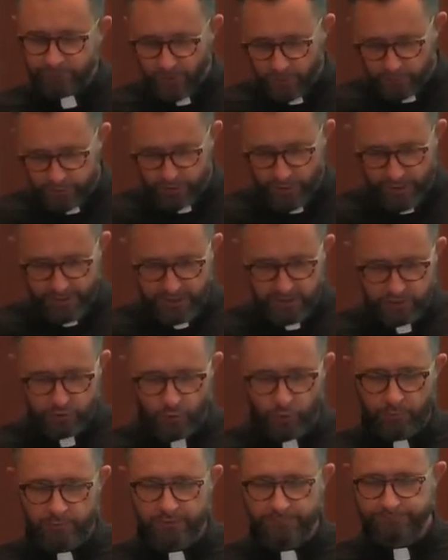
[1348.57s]
I was talking
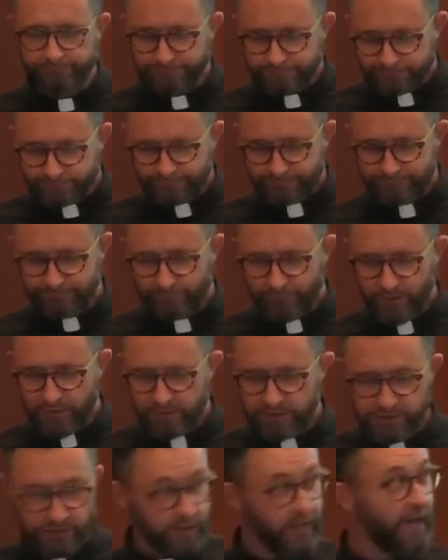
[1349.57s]
to him and
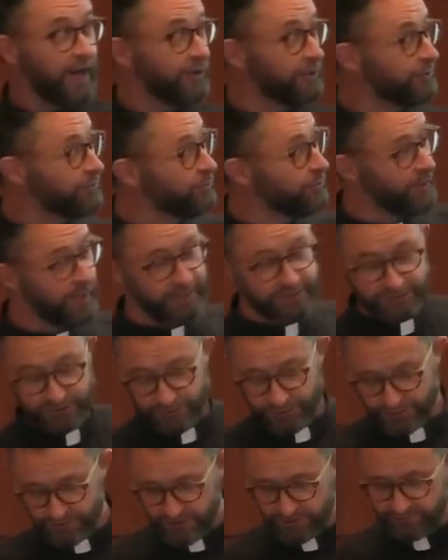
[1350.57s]
Talal, who actually
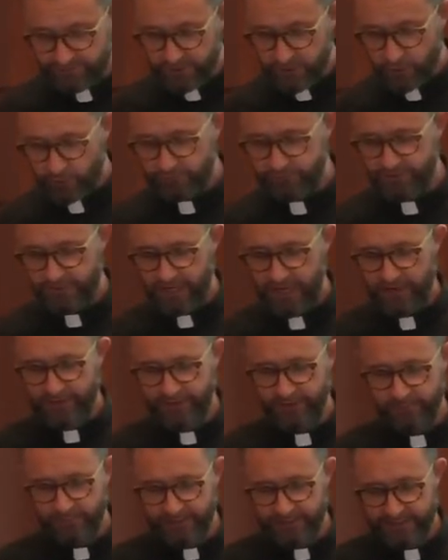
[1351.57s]
you'll see a video of Talal
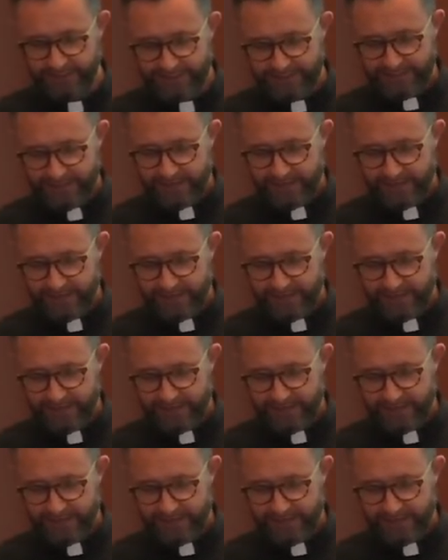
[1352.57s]
in a bit,